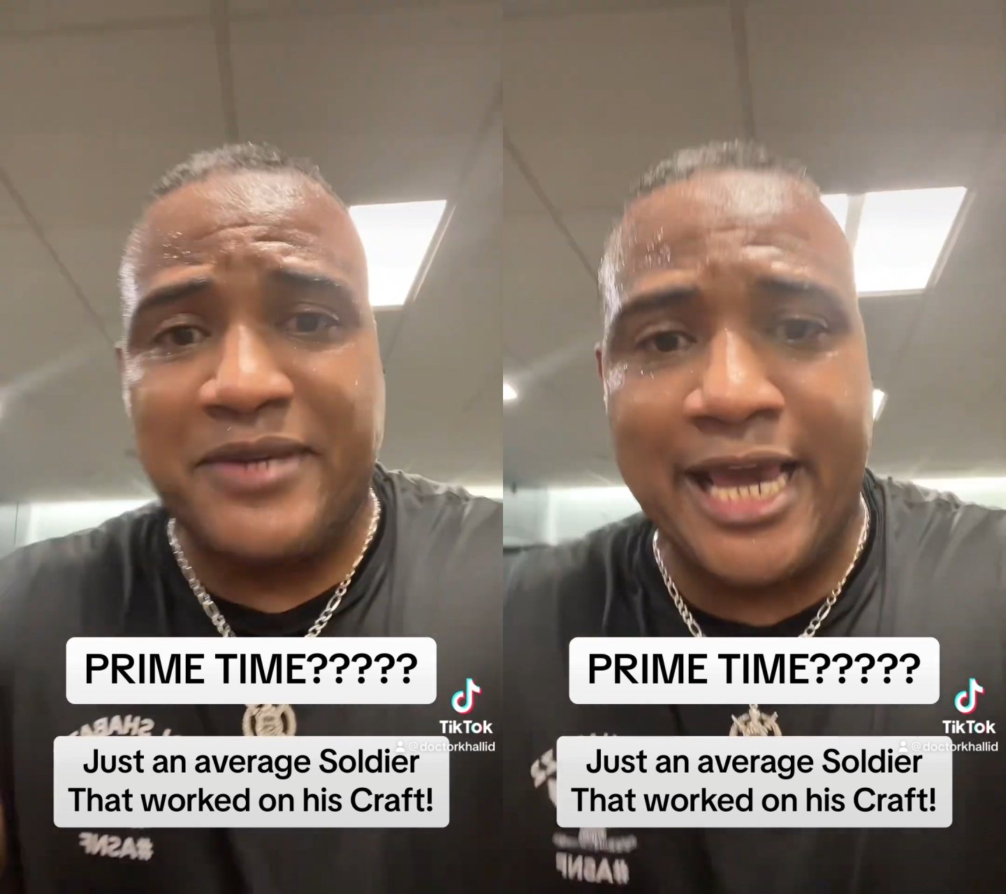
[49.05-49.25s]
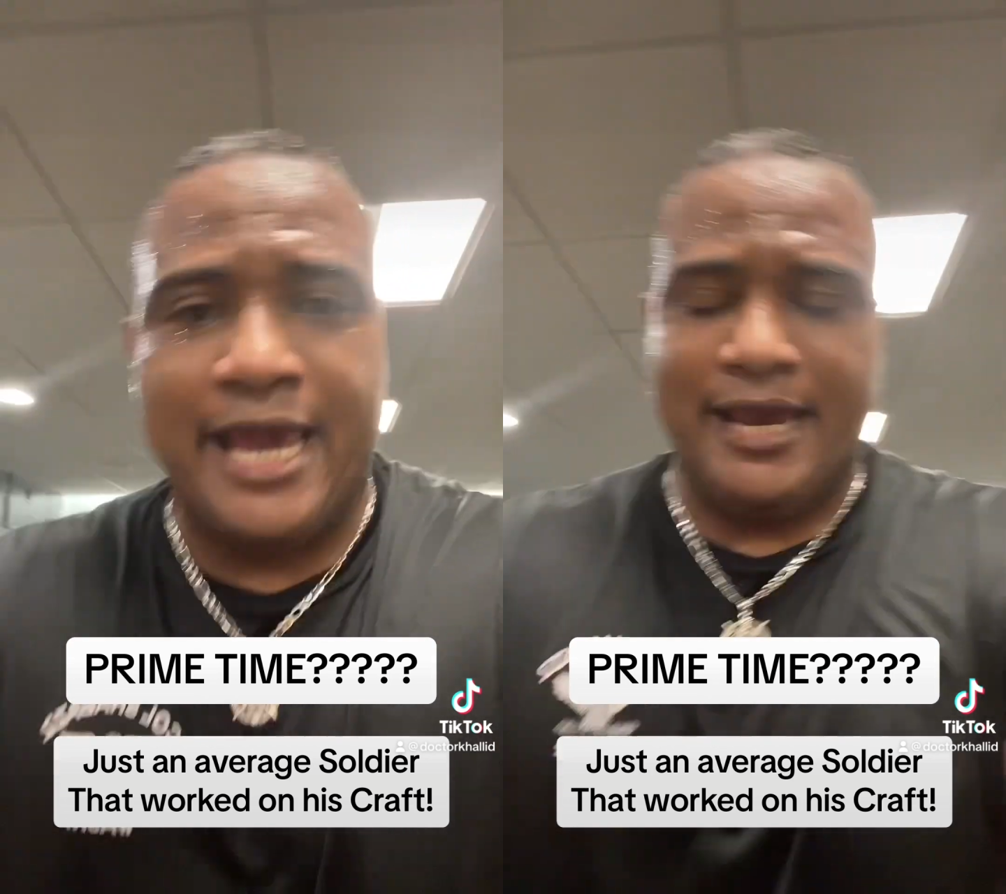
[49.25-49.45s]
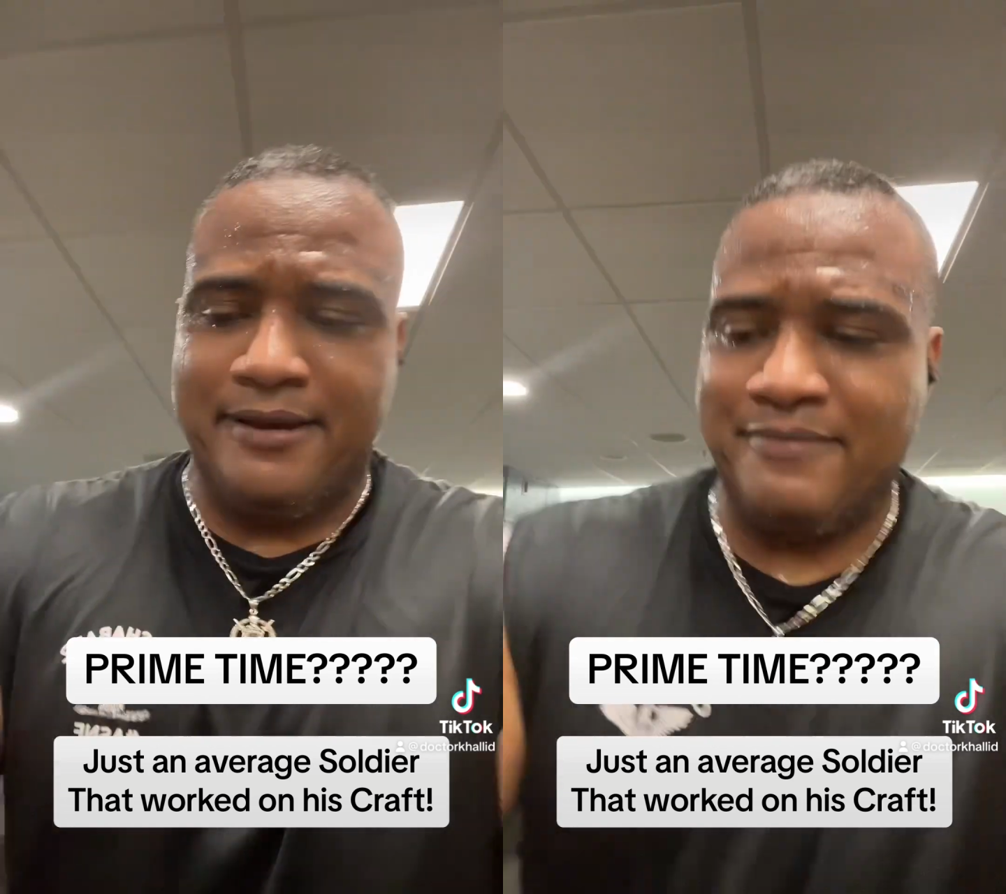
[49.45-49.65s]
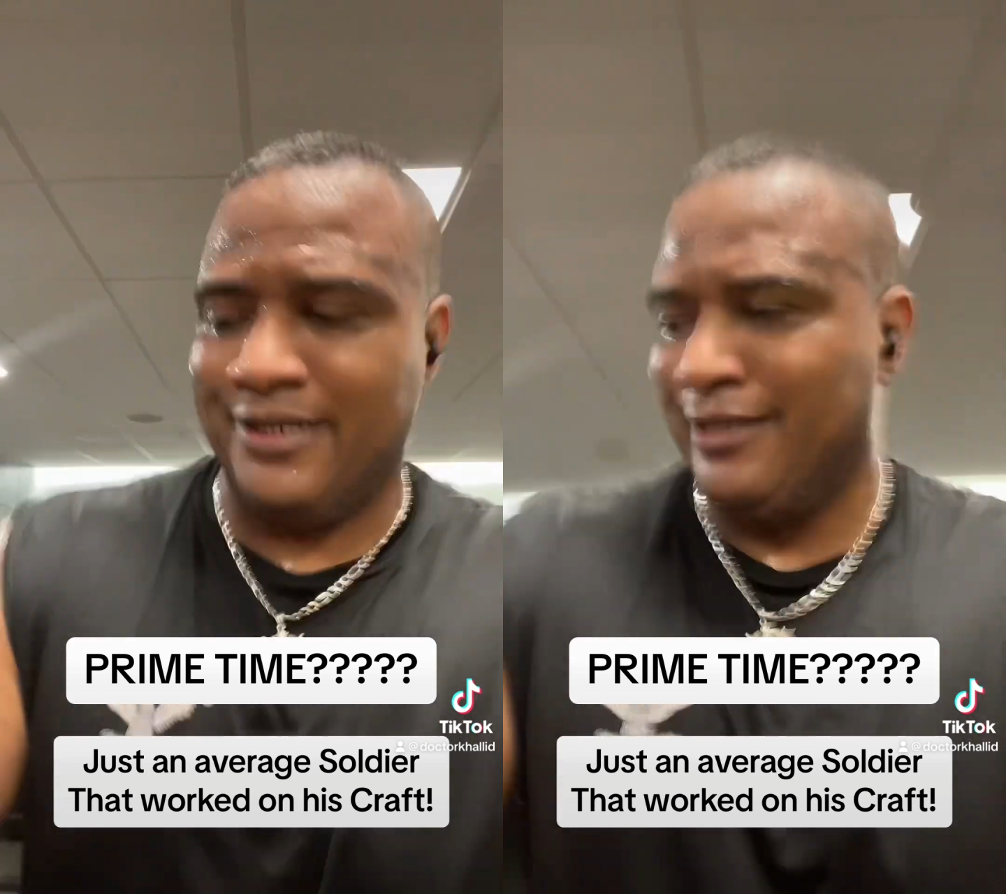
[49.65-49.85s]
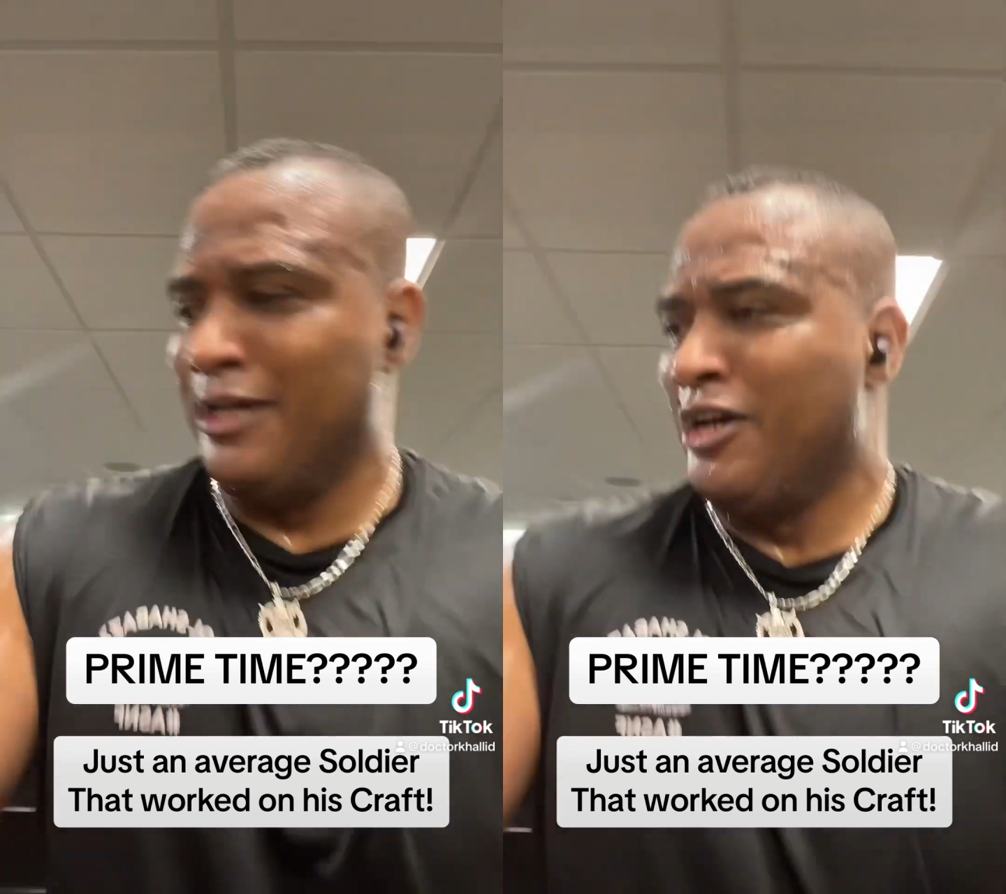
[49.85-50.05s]
came,
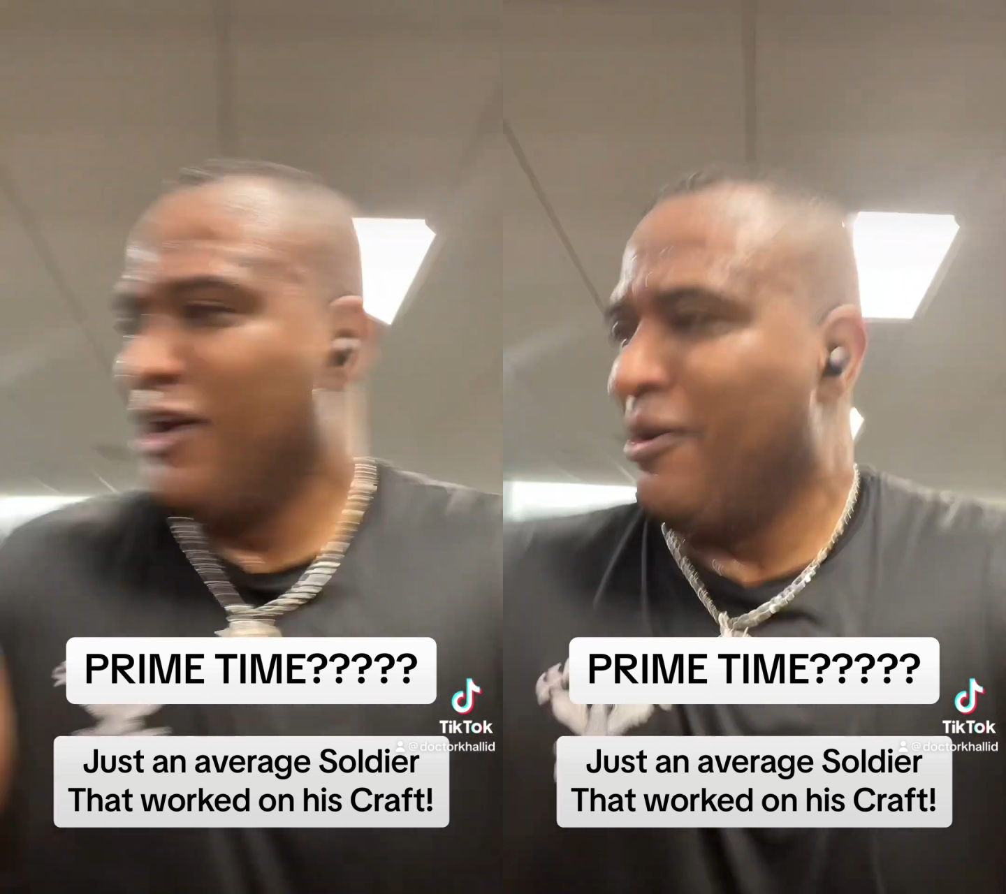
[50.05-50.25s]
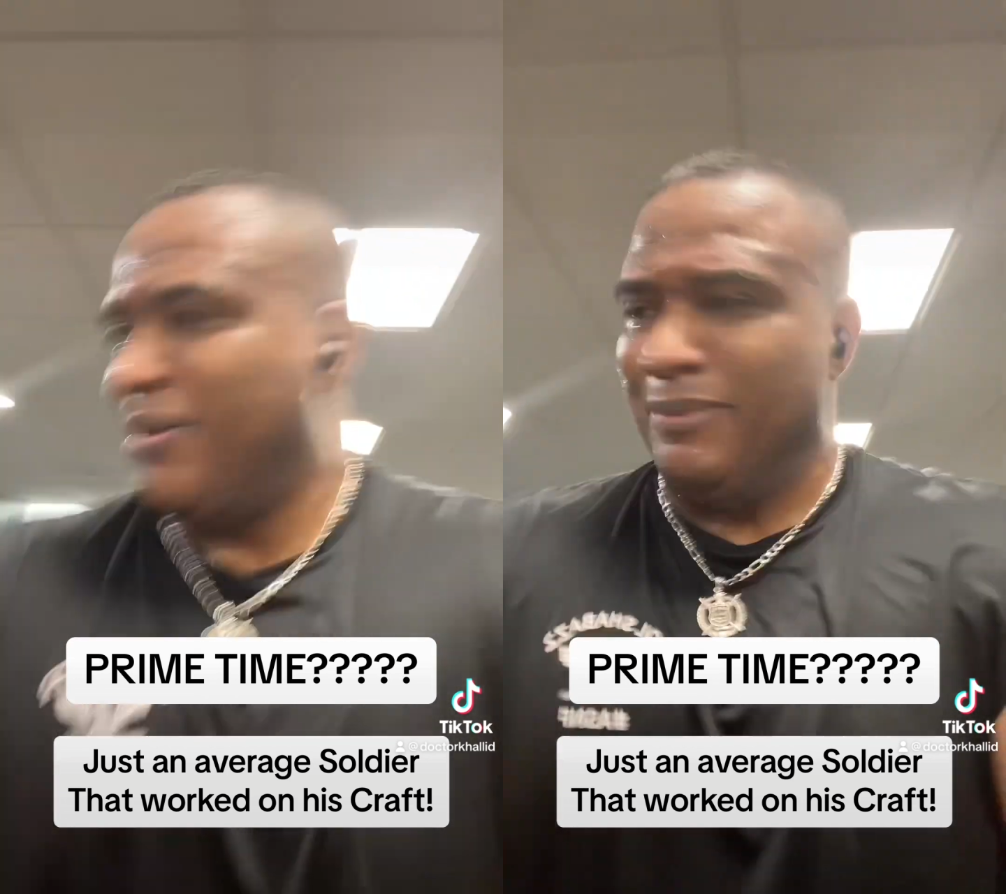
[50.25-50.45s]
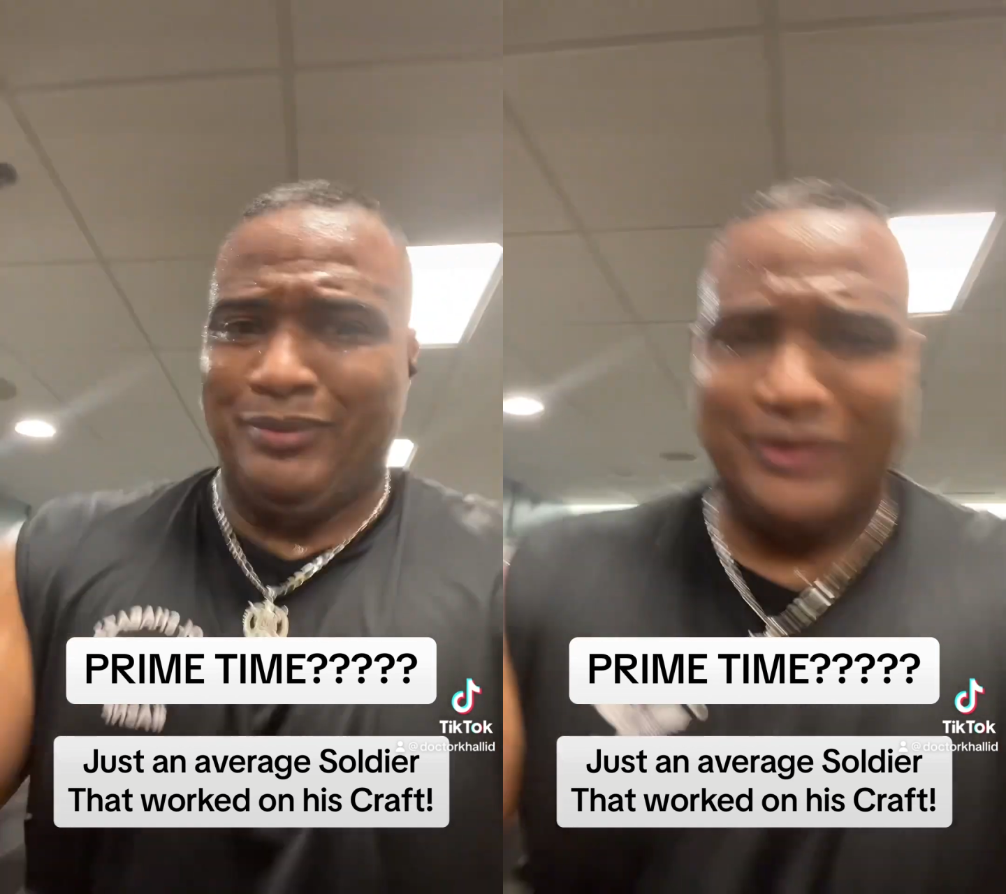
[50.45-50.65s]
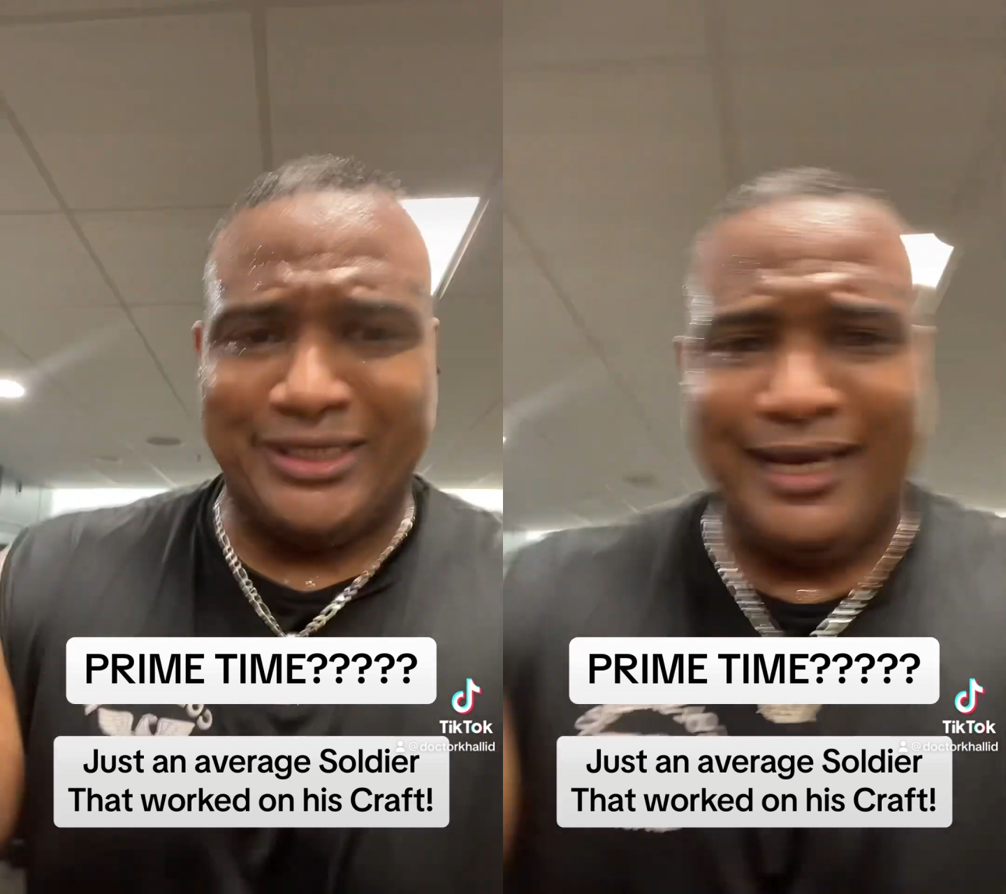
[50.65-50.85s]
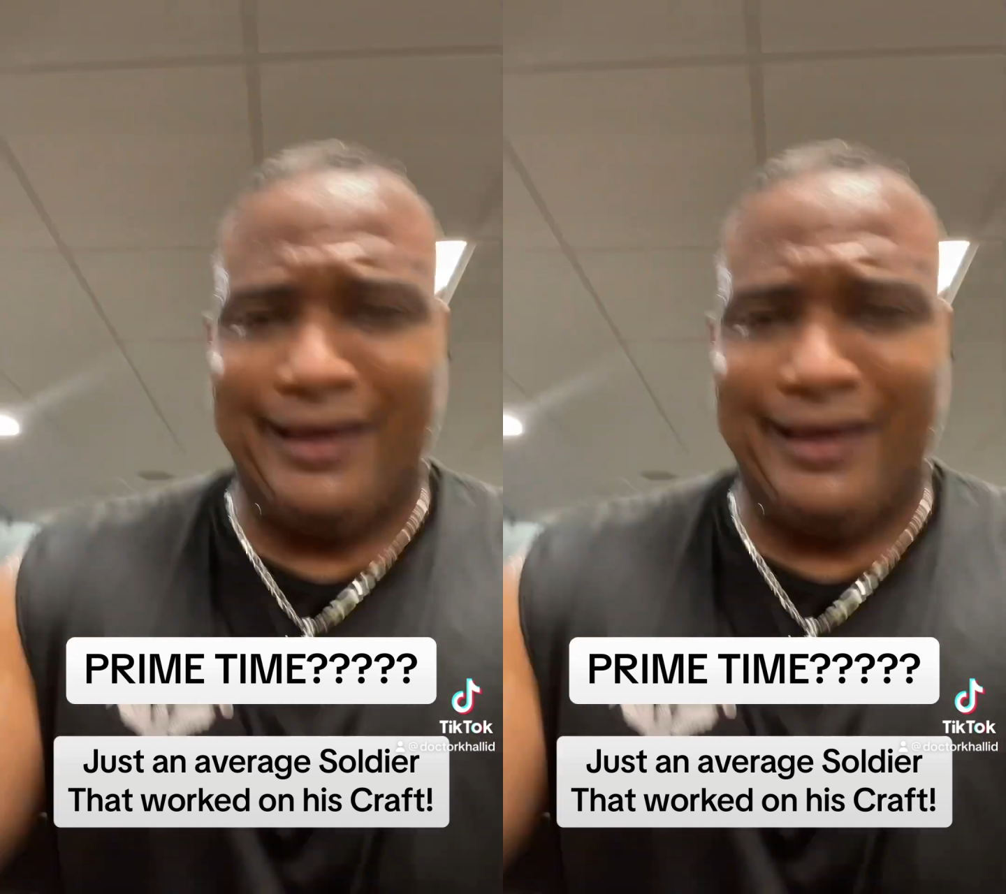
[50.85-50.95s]
people would say,